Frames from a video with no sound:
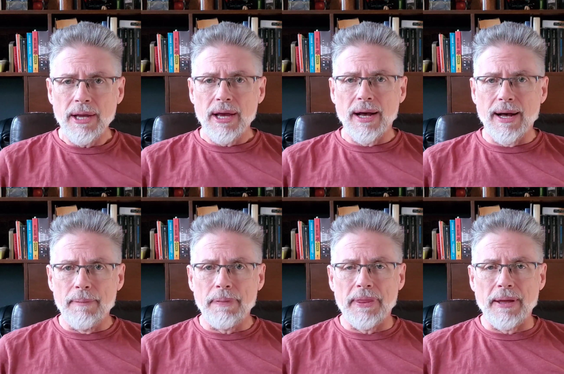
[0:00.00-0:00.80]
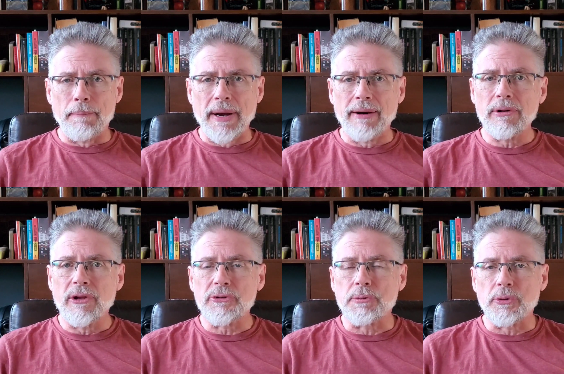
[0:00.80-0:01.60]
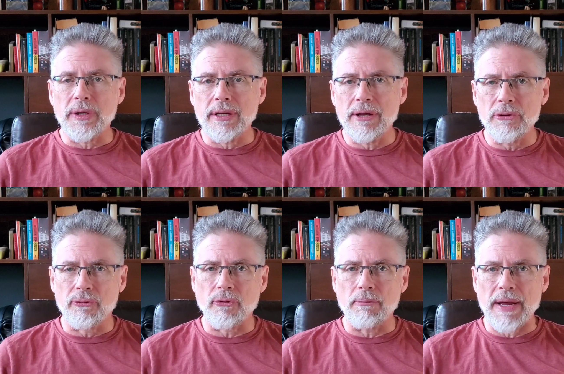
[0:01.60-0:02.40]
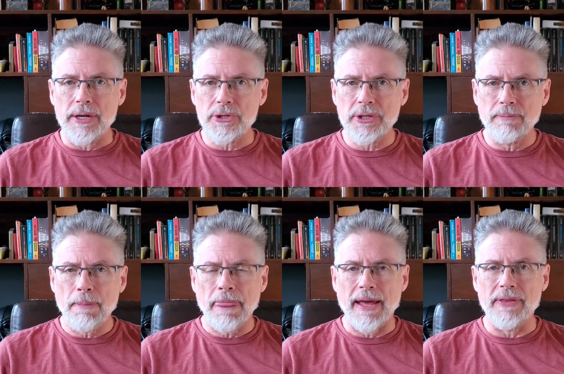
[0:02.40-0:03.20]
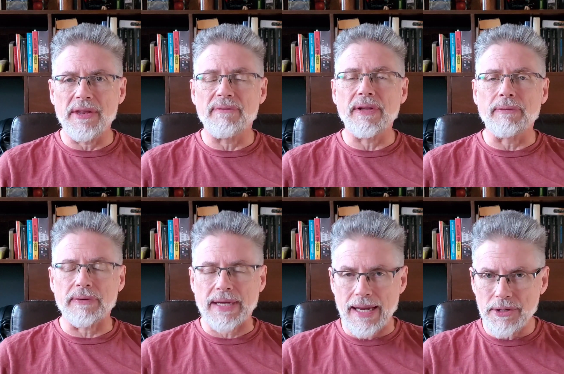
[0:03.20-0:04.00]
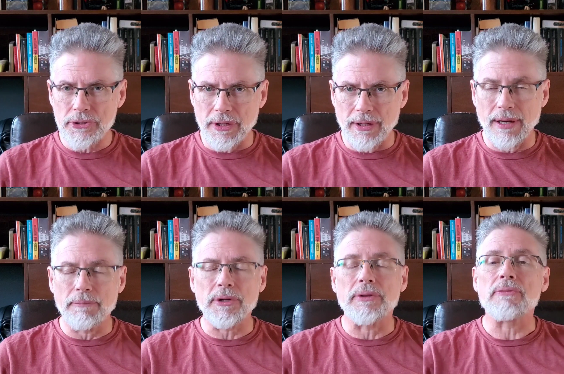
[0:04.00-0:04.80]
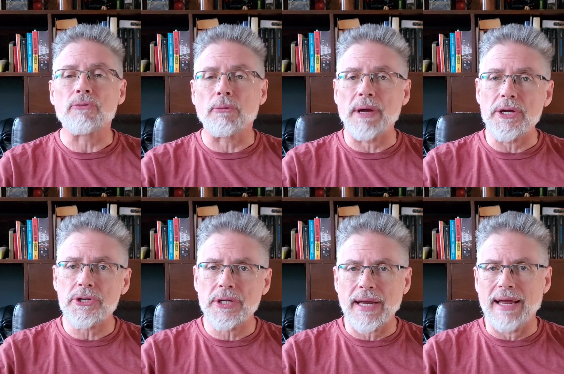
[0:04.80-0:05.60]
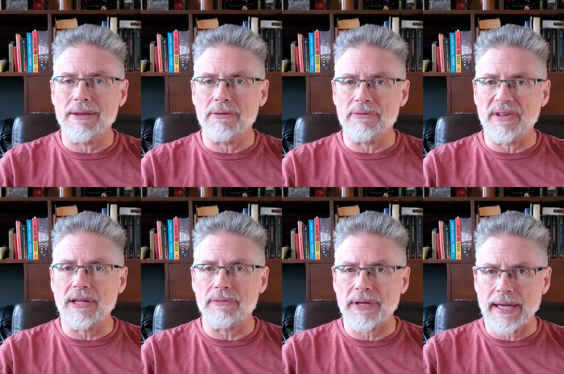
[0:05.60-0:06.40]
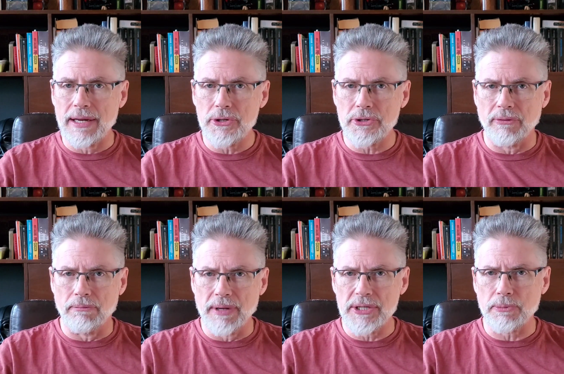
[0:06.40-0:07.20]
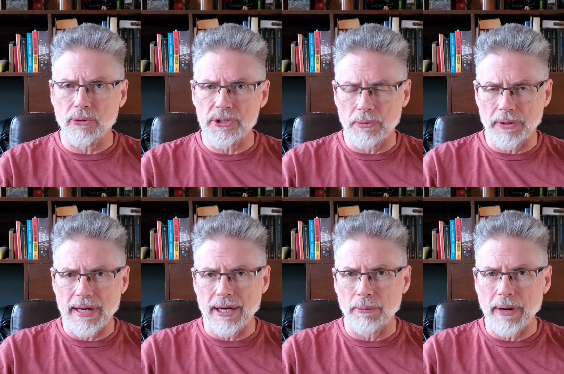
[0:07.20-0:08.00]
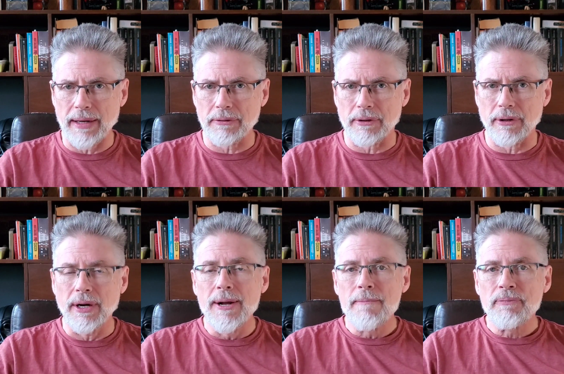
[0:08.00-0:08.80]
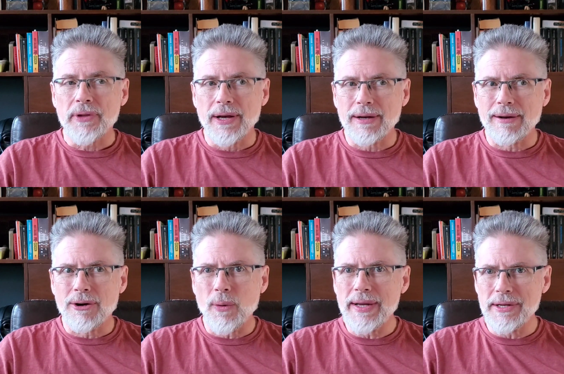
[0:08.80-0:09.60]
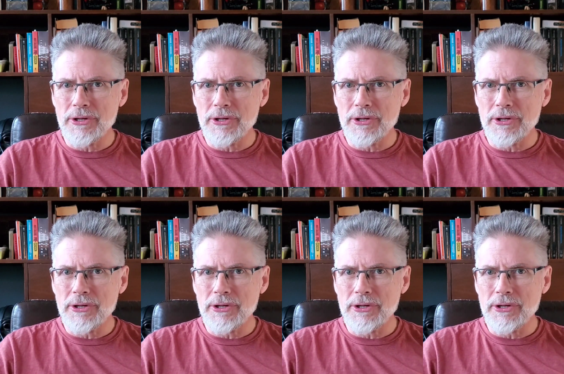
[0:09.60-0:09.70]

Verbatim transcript: uh, the parallels between the formation and then the vilification, uh, I'm sorry, the formation and the vilification of mesmerism with chiropractic are uh, quite